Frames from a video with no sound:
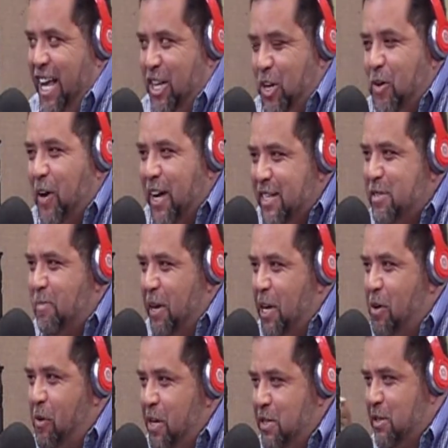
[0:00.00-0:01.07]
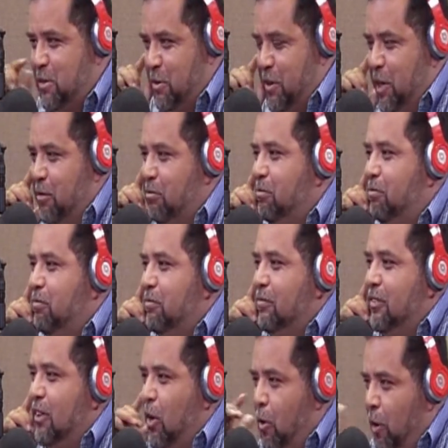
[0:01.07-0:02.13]
You asked many questions to them.
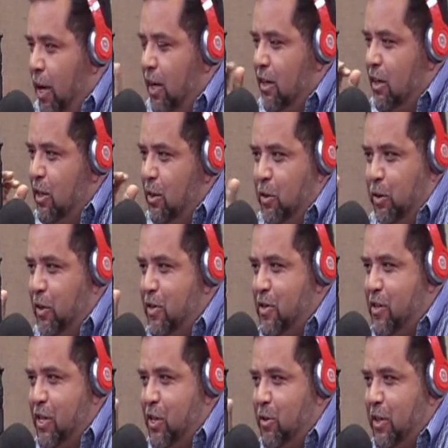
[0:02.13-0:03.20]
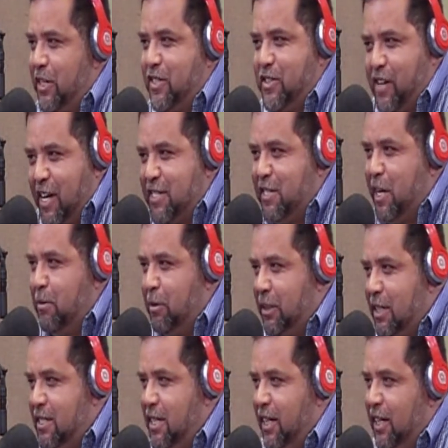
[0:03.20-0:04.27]
Why? You didn't trust them in
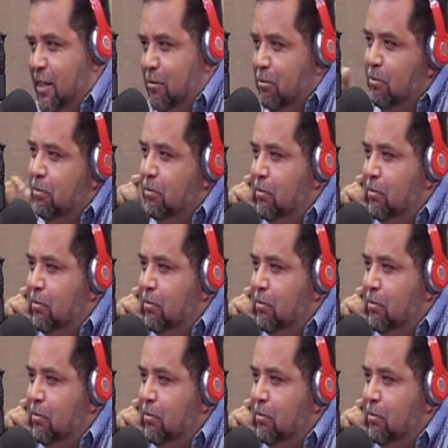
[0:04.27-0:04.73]
that time?